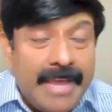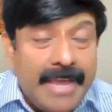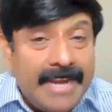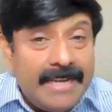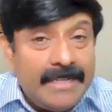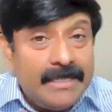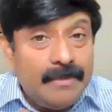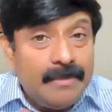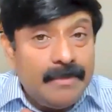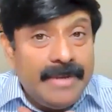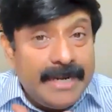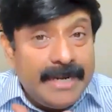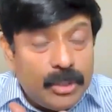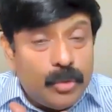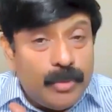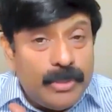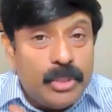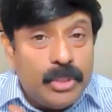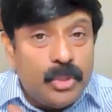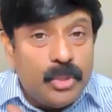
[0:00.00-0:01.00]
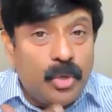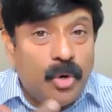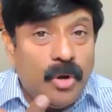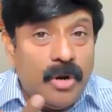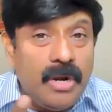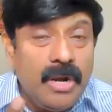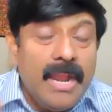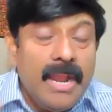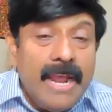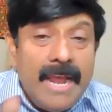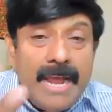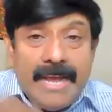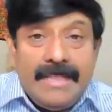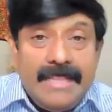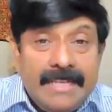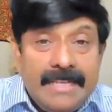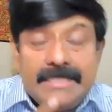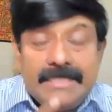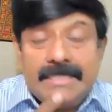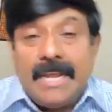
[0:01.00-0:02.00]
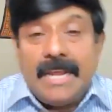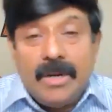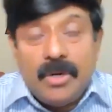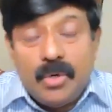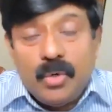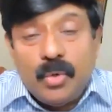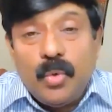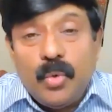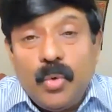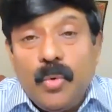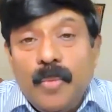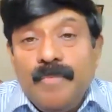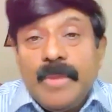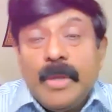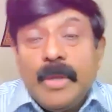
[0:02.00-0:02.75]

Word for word: mechanism gets switched on and they start to